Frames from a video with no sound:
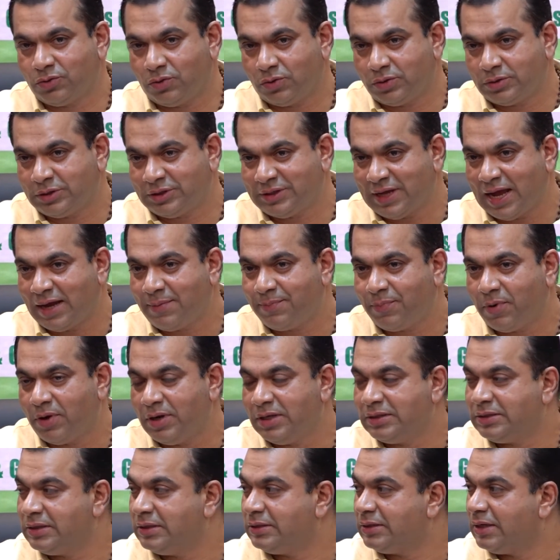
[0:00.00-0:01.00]
So, shack
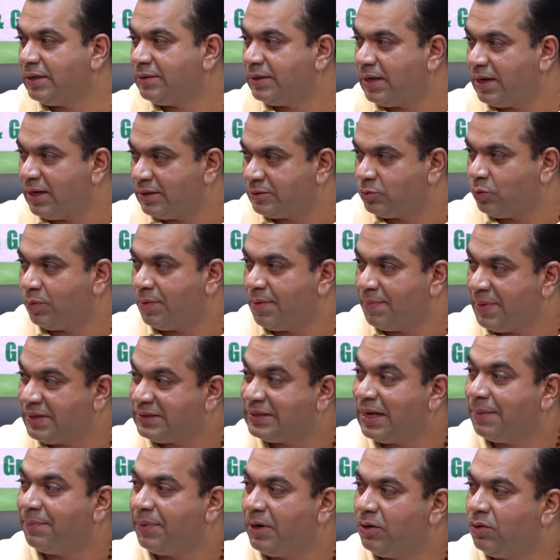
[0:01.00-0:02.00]
policy, which
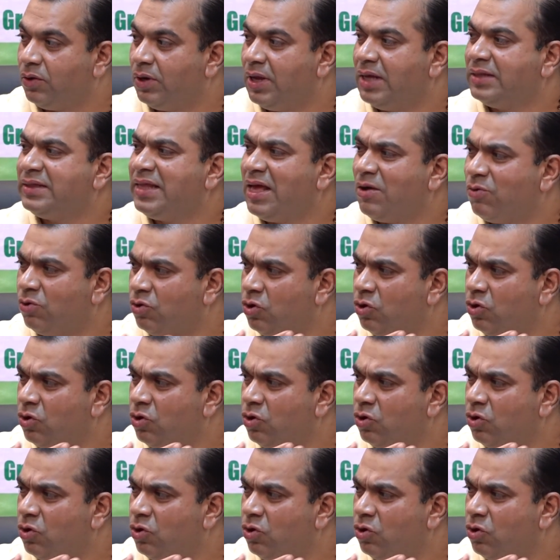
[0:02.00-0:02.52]
is separate,